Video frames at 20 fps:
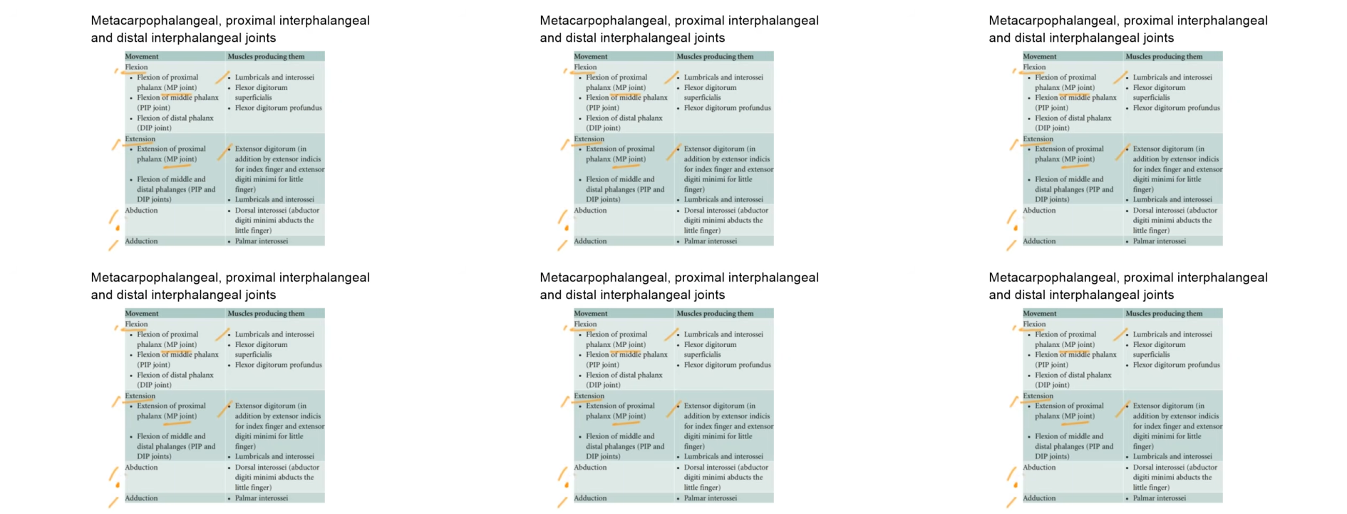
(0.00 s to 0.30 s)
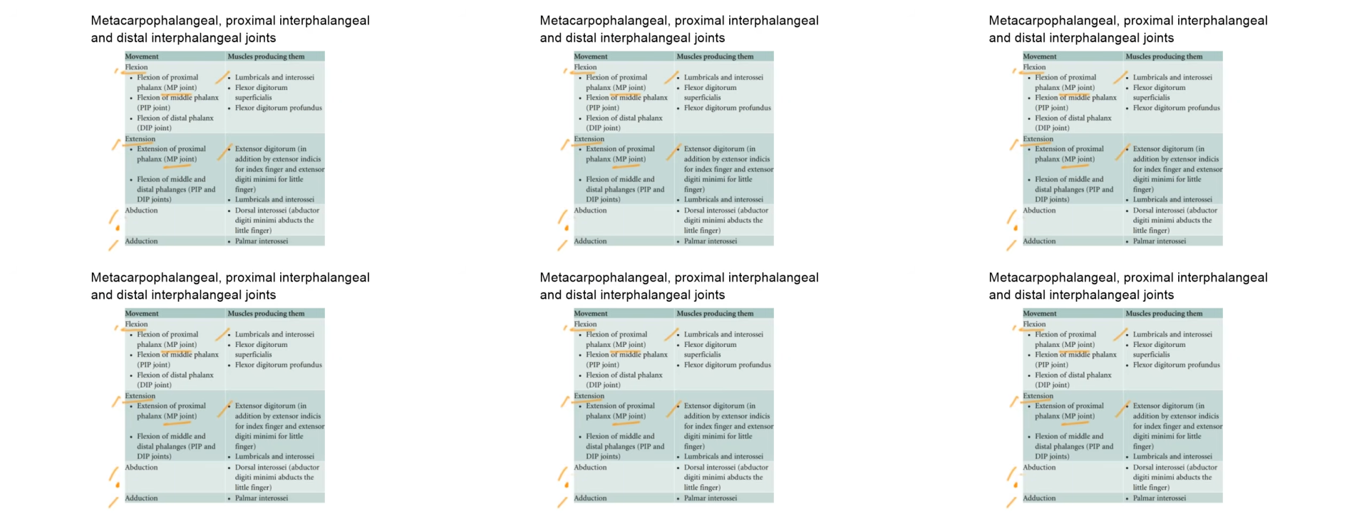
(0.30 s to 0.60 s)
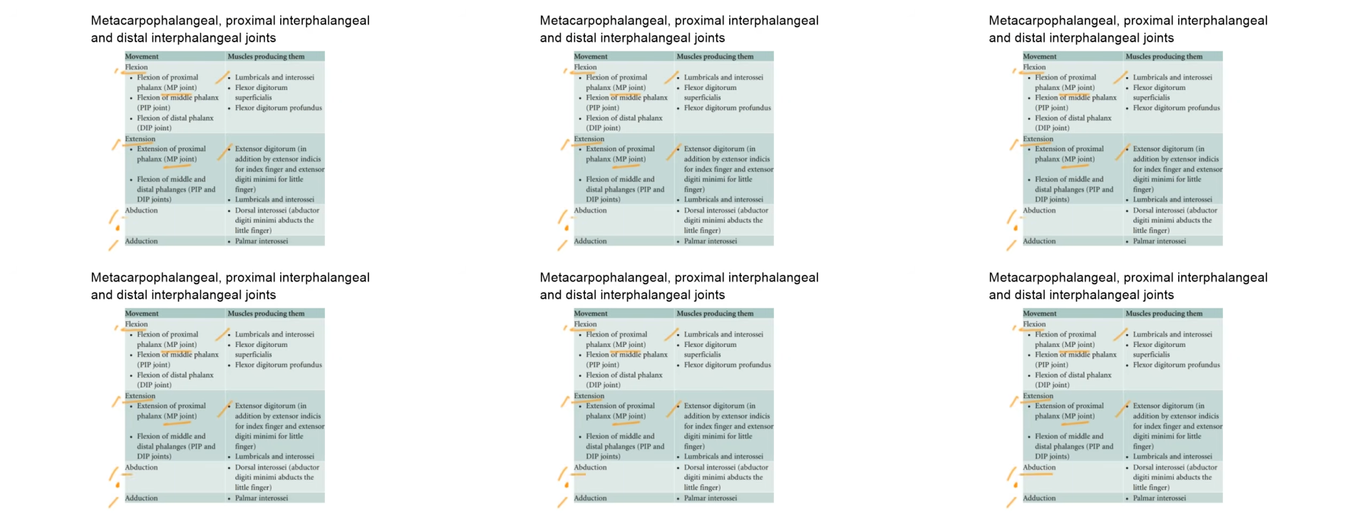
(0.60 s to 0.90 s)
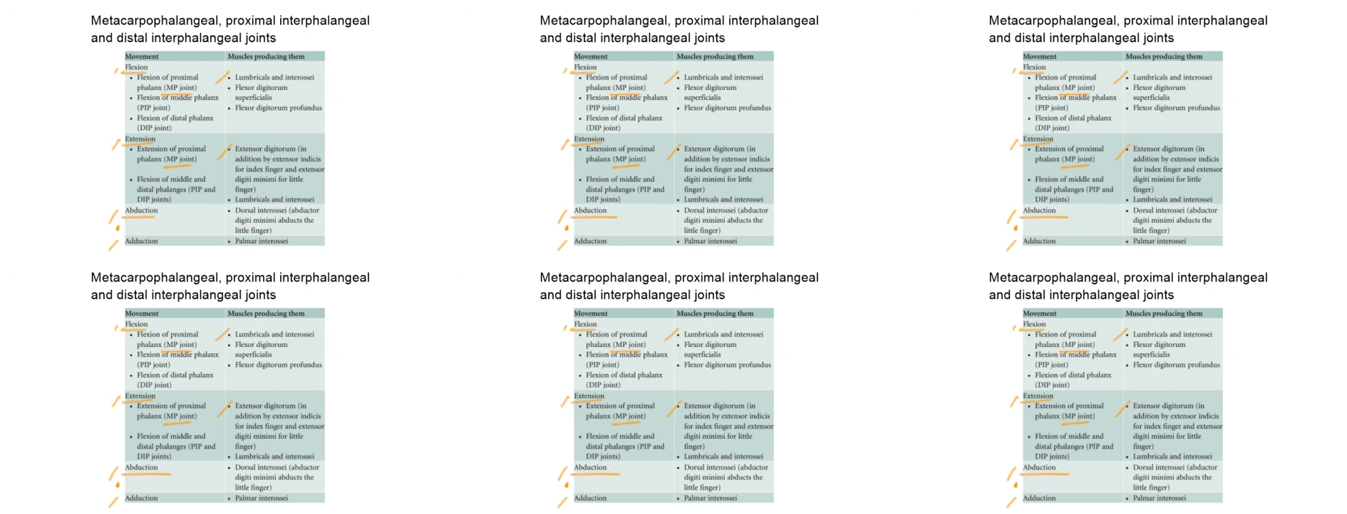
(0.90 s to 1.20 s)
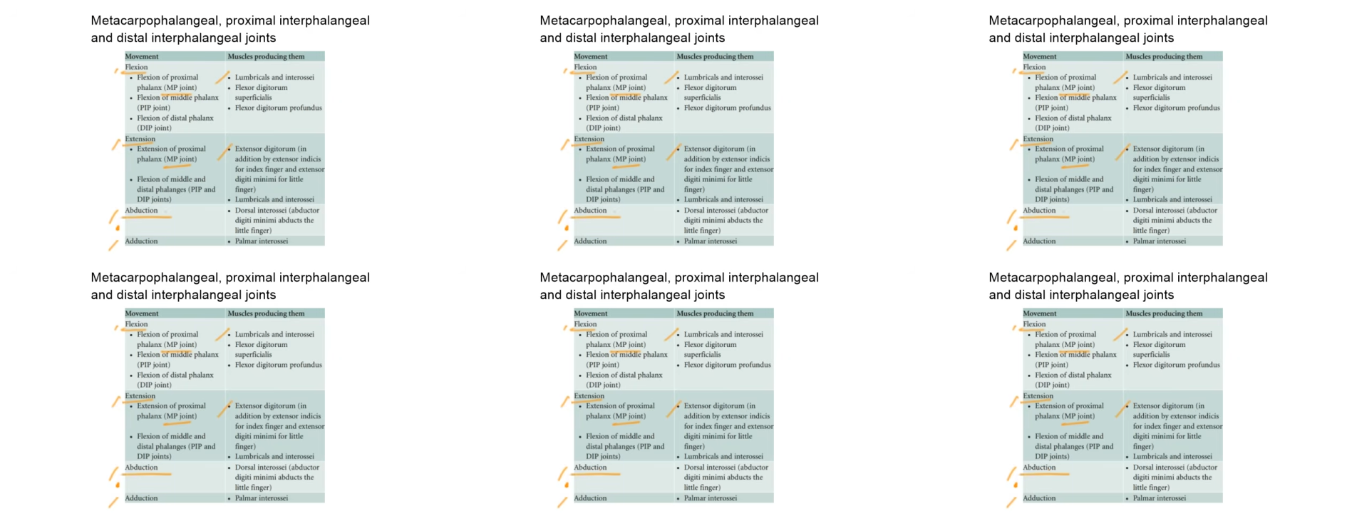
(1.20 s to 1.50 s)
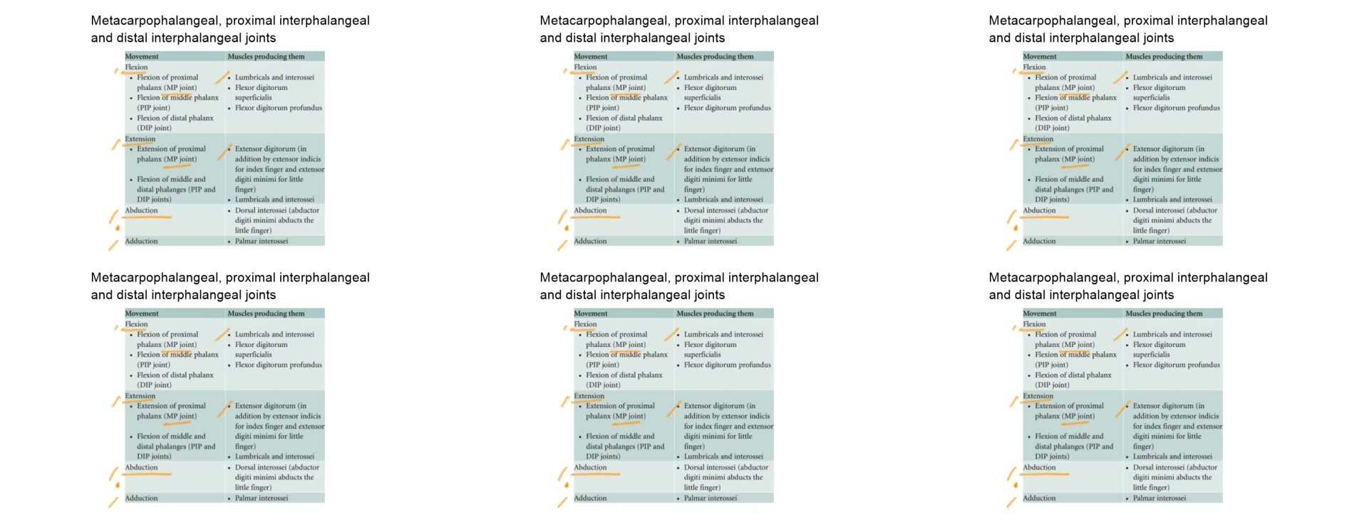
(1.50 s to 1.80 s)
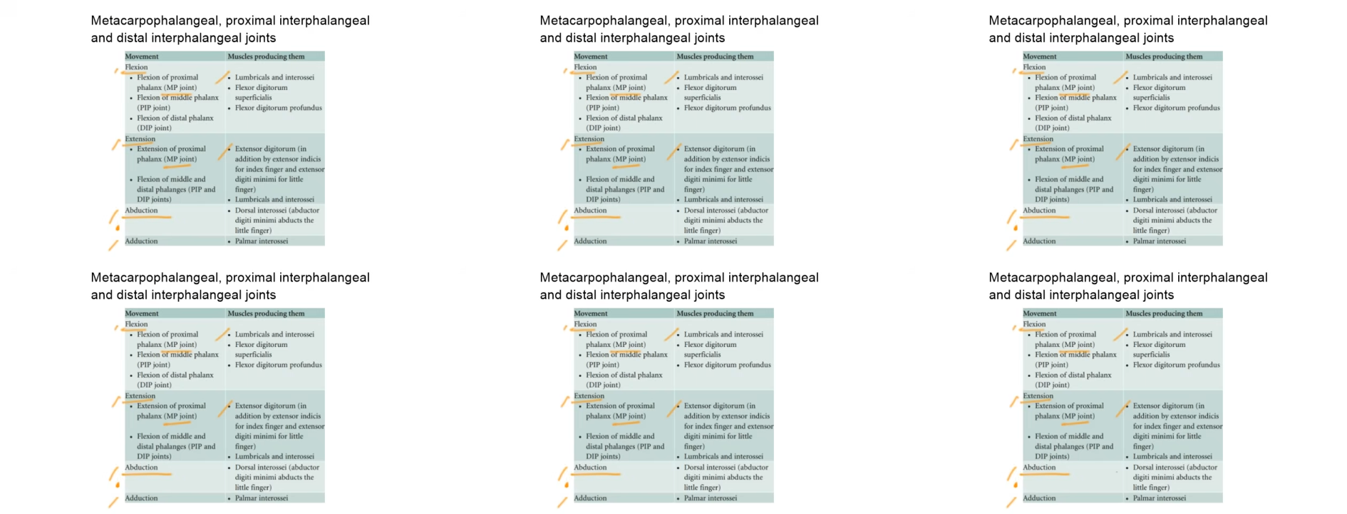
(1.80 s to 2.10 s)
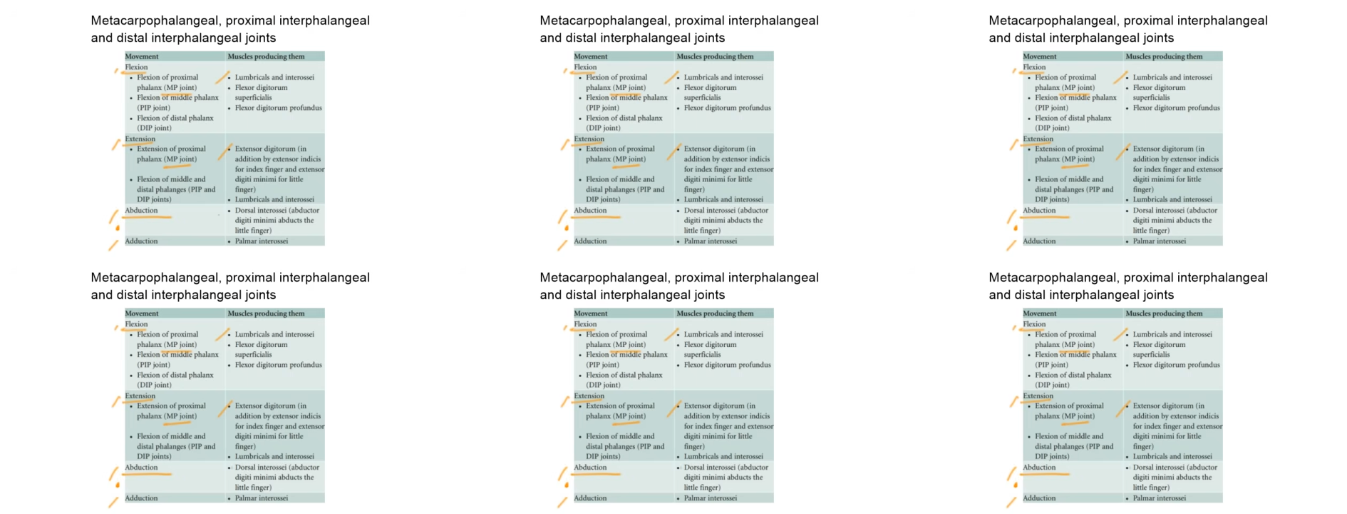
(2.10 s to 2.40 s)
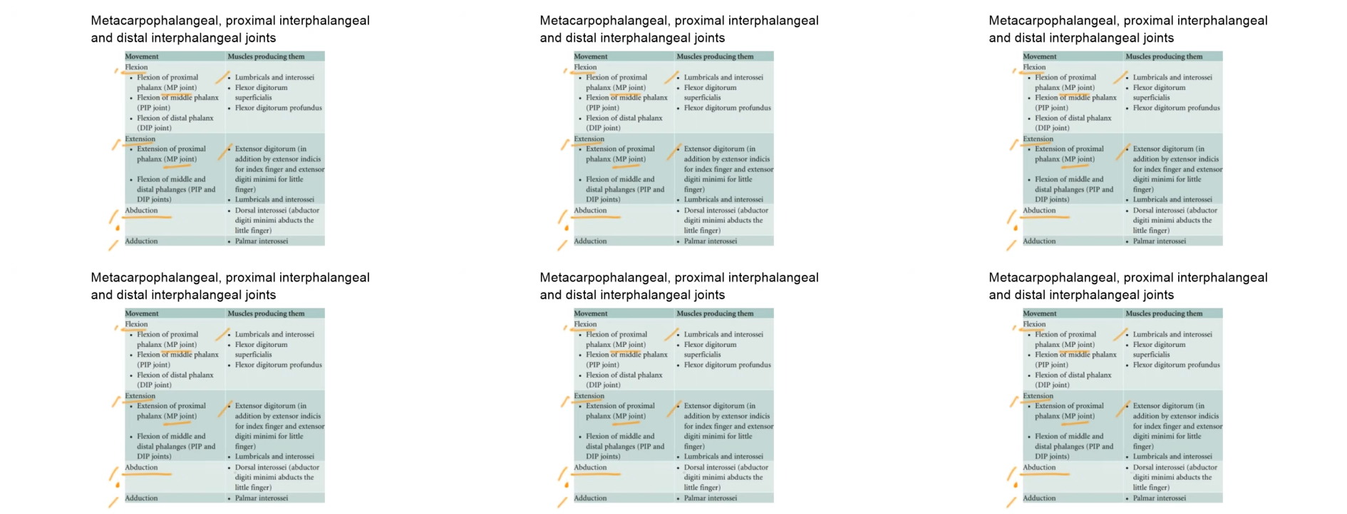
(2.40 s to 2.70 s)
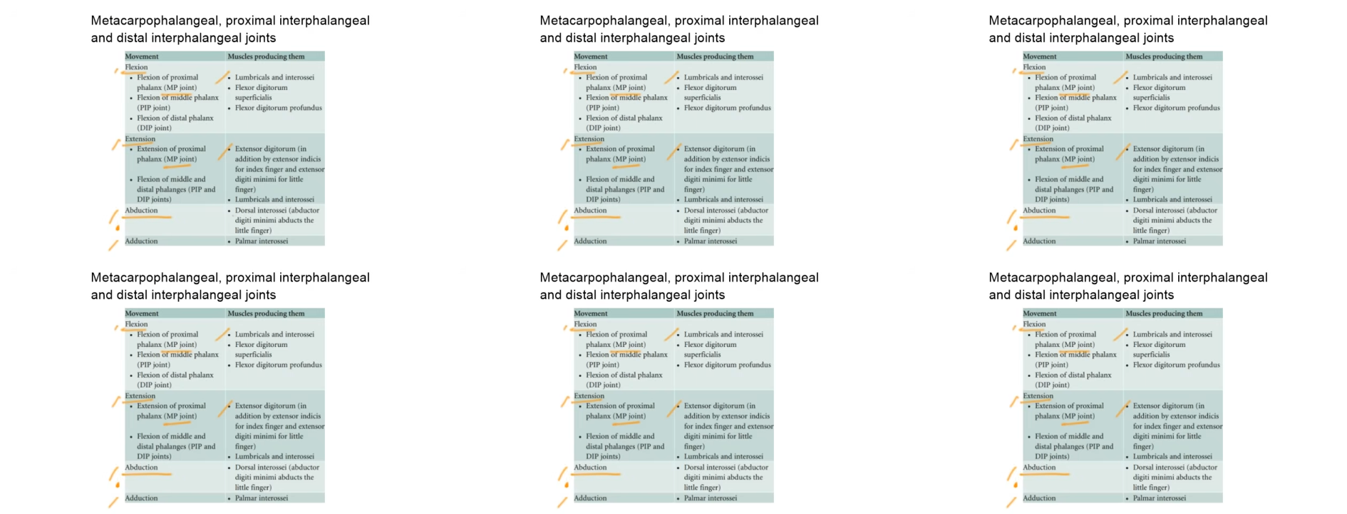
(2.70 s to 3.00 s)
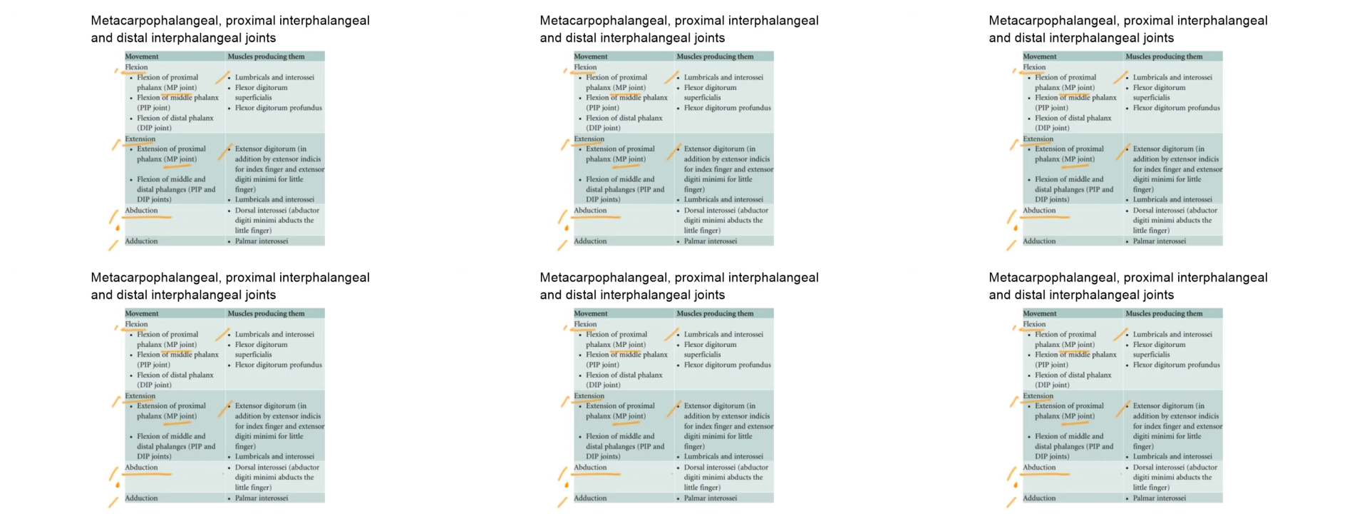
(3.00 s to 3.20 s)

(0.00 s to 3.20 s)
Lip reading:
Nobody's mouth can be seen.